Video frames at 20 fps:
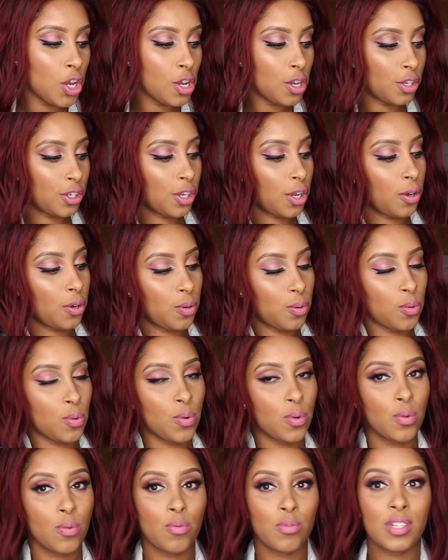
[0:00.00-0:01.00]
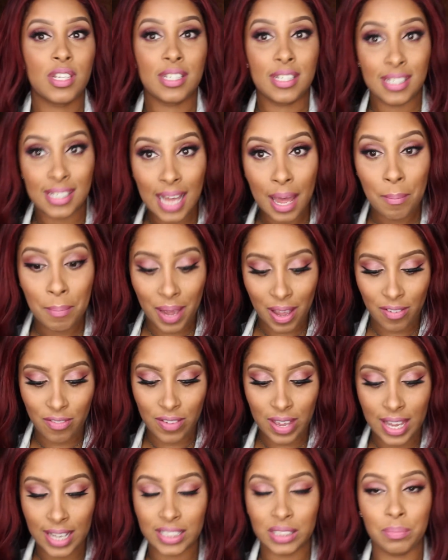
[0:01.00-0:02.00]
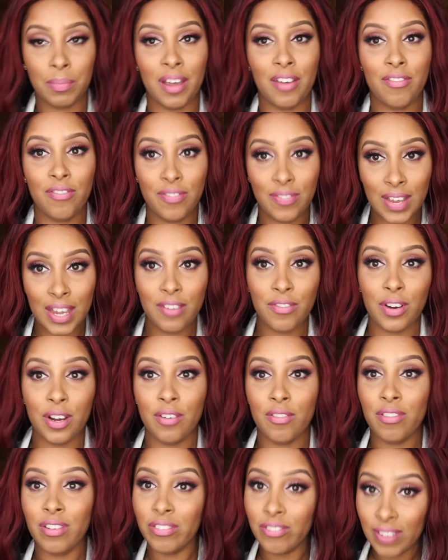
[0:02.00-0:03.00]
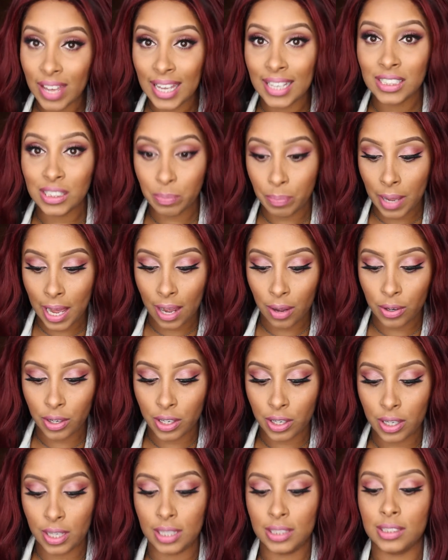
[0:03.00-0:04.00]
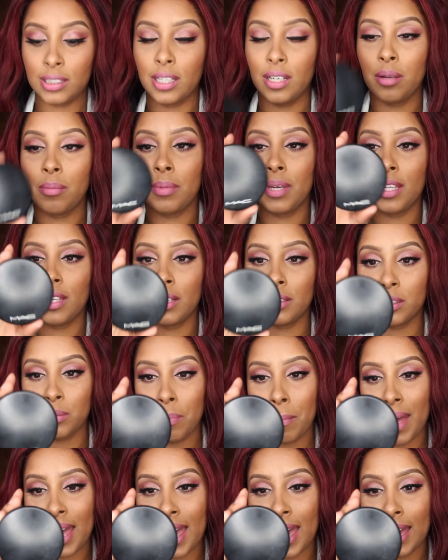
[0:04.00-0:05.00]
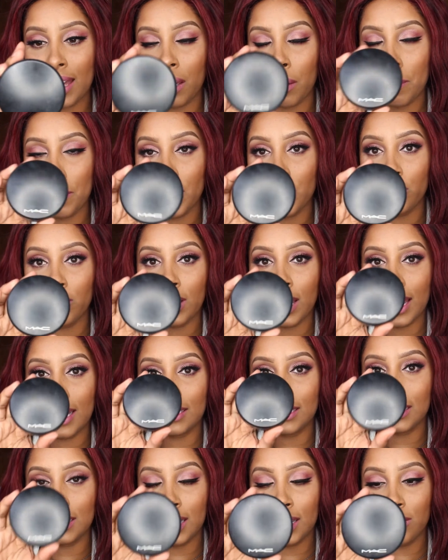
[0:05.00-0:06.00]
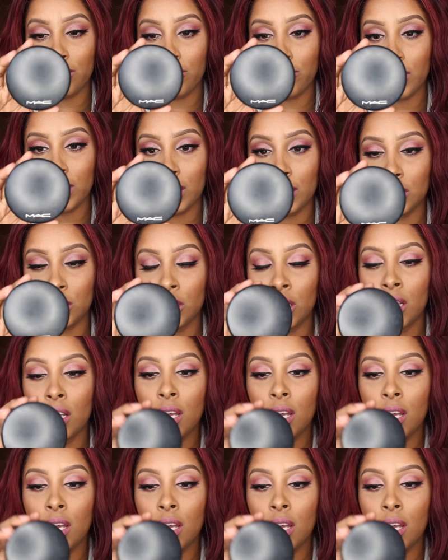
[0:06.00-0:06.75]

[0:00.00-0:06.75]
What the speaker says: So to set my face, my favorite face powder is going to be this MAC Mineralized Skin Finish.